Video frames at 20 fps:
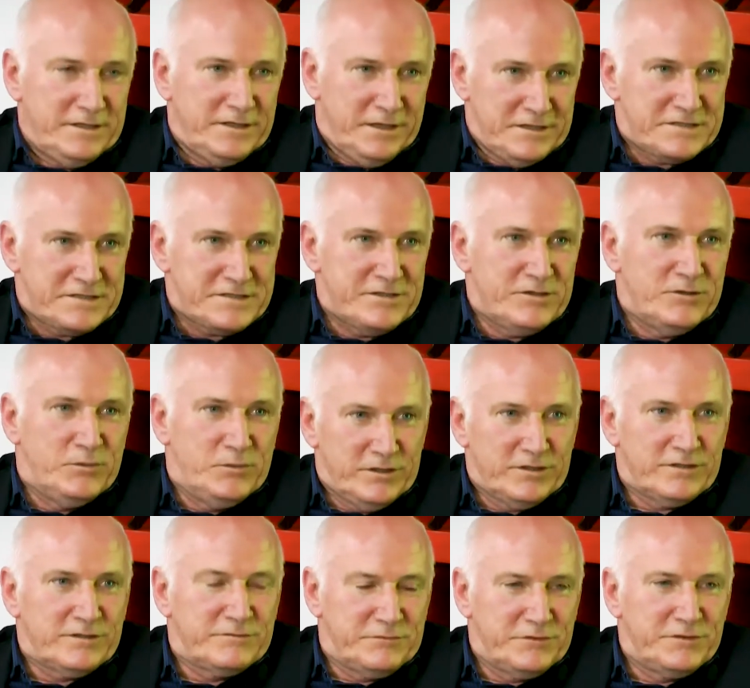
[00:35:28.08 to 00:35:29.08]
I still
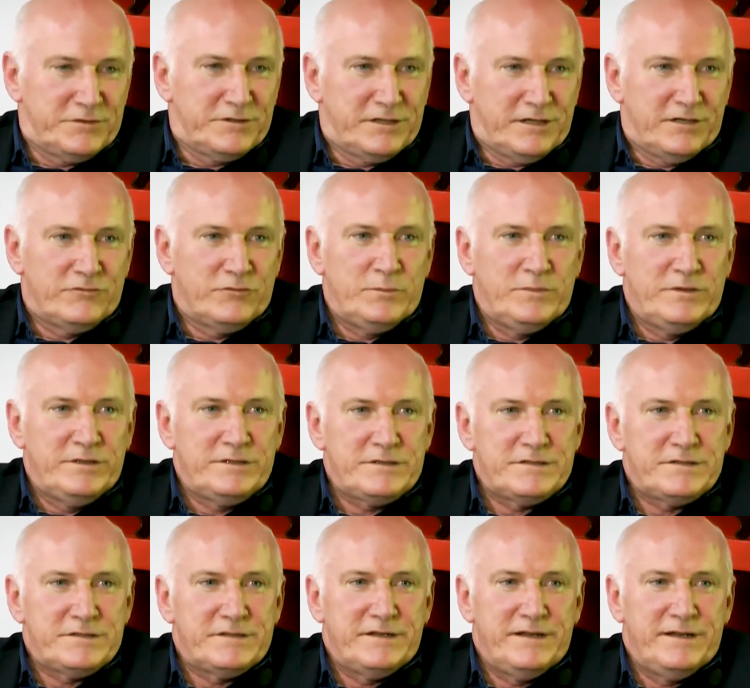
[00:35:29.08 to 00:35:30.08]
work for the
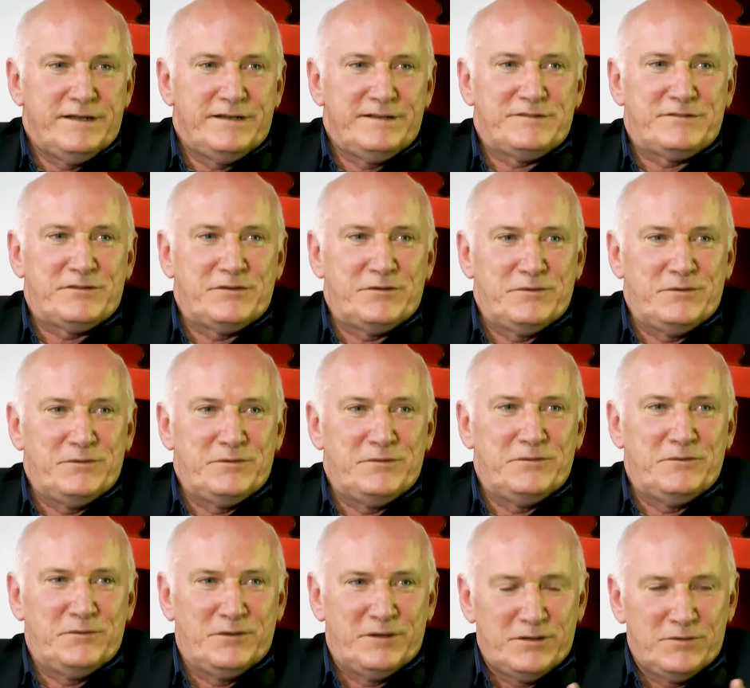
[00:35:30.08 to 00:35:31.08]
government, and so
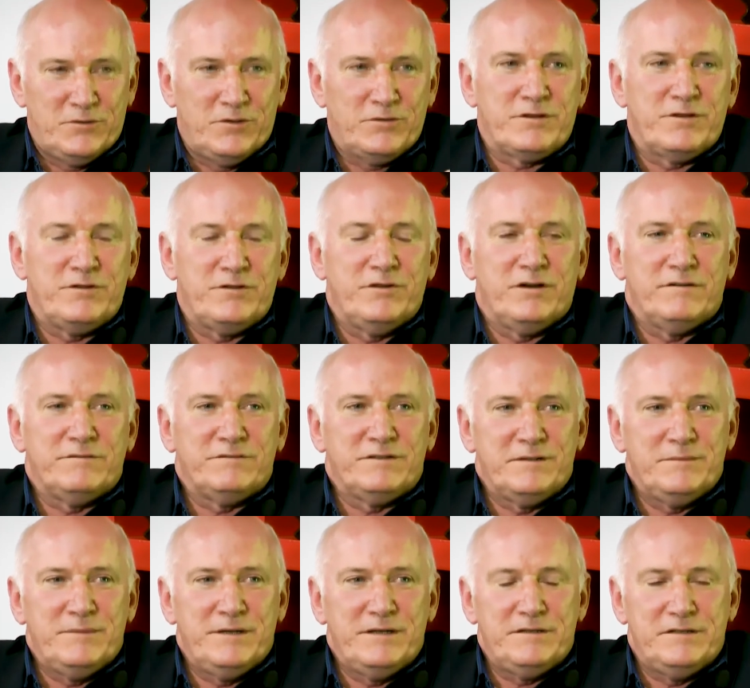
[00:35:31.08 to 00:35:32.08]
when I wrote the novel,
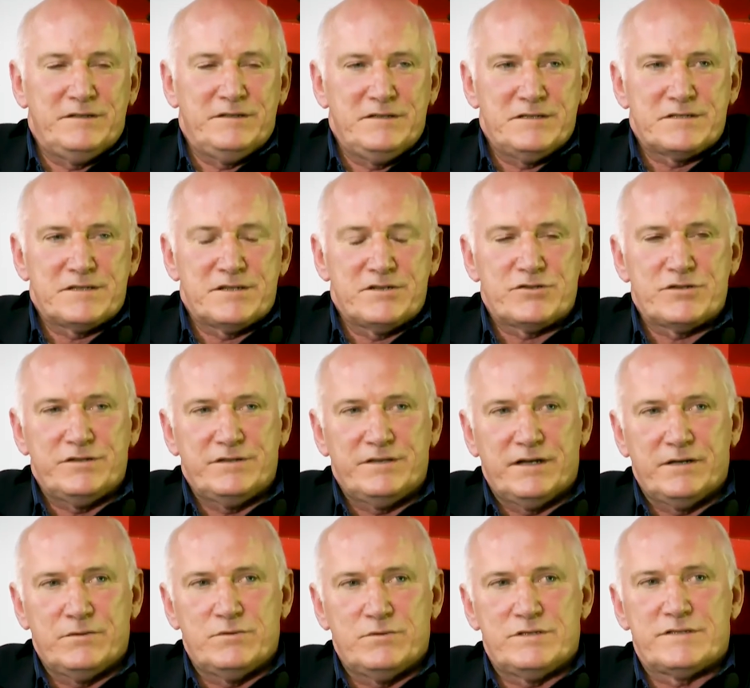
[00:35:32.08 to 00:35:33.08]
I made a decision
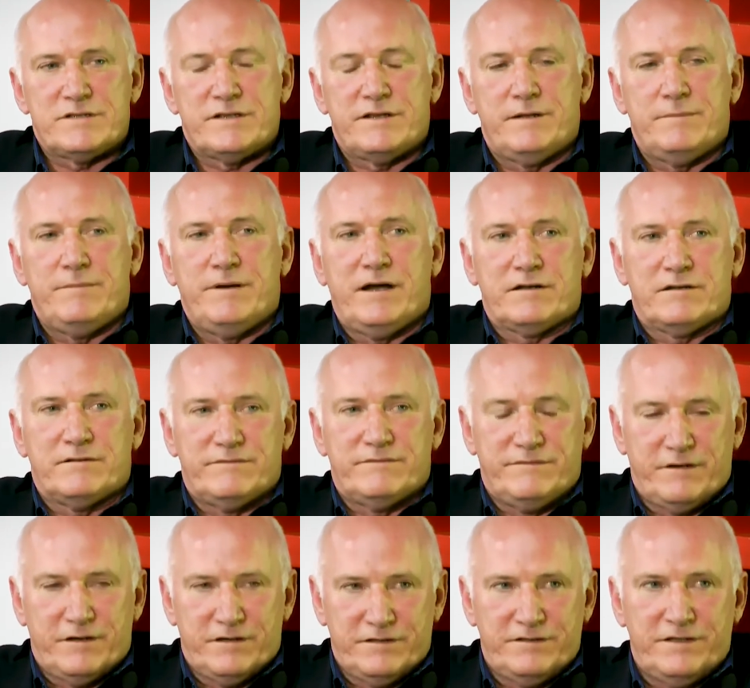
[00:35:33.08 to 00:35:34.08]
that I would set it back
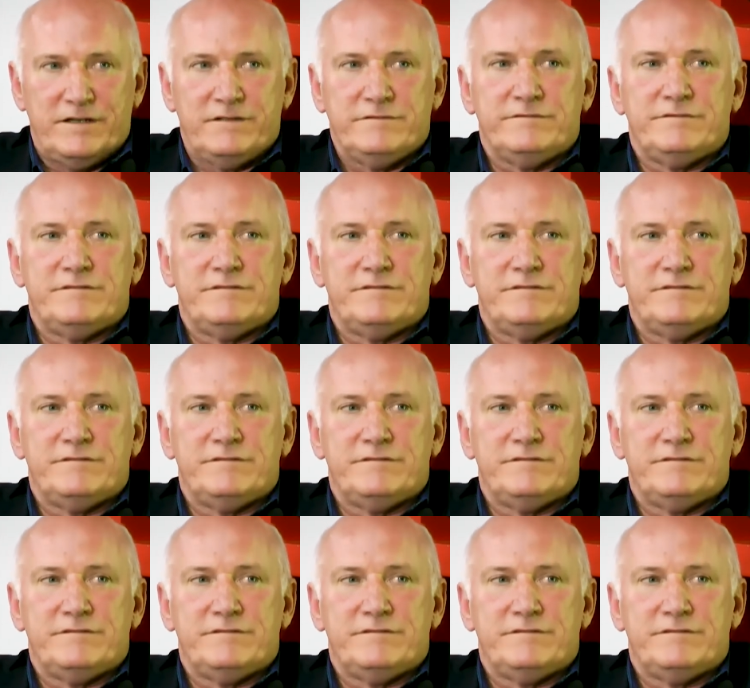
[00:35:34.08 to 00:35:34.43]
far enough